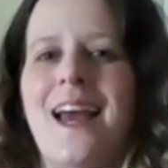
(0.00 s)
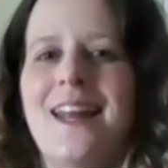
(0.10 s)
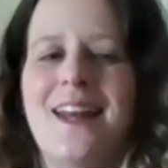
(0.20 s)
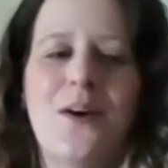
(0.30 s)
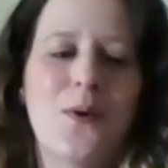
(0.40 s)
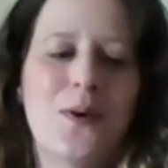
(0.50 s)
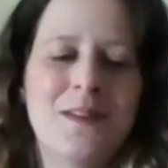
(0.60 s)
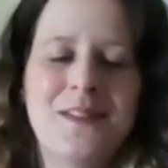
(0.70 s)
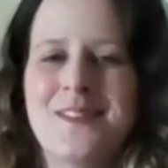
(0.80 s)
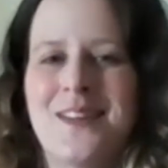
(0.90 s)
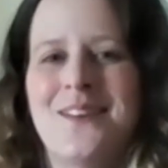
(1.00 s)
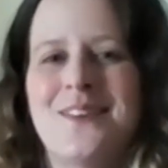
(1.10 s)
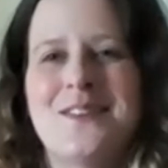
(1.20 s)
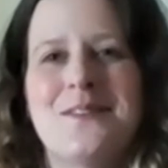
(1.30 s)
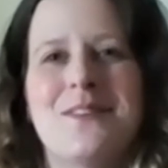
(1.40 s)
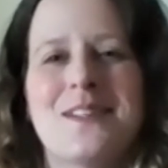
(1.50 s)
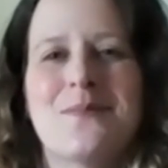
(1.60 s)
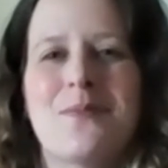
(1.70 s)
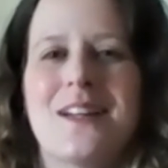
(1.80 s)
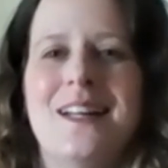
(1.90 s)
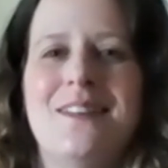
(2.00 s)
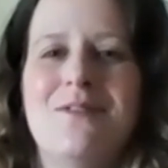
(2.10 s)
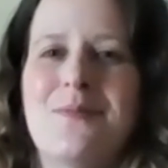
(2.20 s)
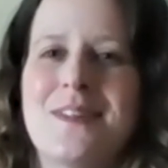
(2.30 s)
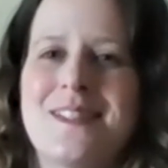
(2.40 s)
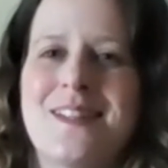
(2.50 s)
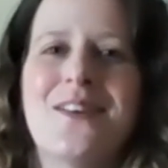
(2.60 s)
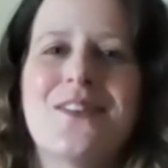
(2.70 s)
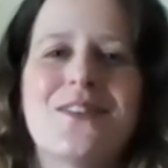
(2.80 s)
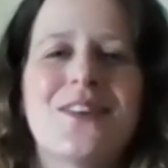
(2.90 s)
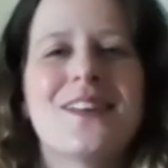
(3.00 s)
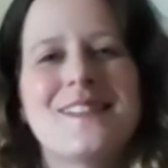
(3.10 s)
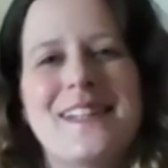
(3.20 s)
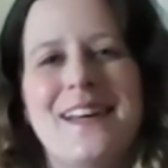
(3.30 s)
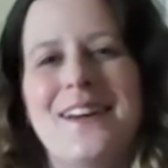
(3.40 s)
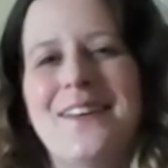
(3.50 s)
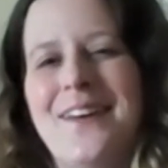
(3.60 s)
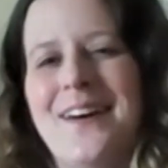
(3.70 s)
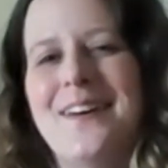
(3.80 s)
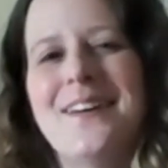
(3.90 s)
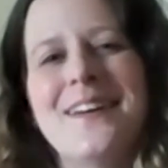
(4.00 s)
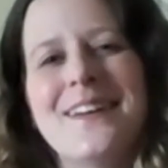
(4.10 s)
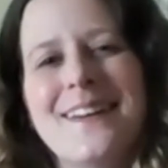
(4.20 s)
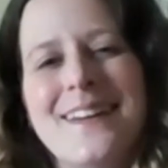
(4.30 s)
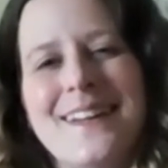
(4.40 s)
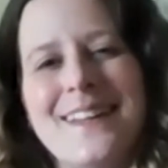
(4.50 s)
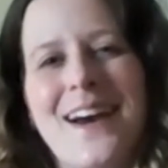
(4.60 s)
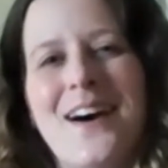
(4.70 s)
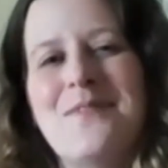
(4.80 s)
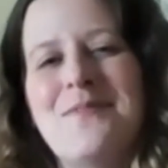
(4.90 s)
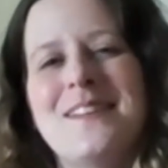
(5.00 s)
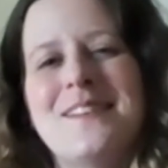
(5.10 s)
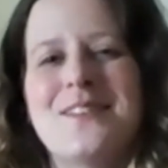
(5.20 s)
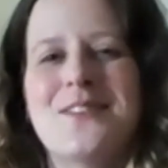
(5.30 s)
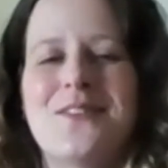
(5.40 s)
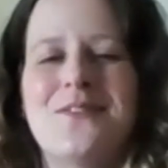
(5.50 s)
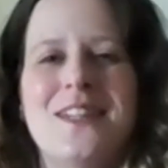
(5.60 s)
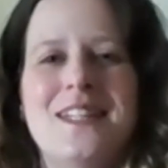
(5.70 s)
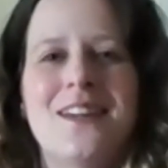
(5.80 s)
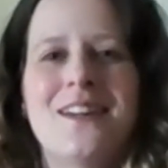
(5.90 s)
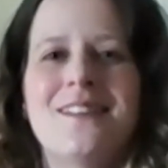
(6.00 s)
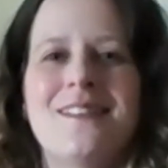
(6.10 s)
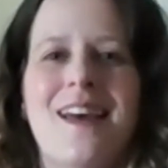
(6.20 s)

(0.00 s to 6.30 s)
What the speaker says: And now I'm going to go and do a big spring clean for myself. So yeah, please enjoy the videos,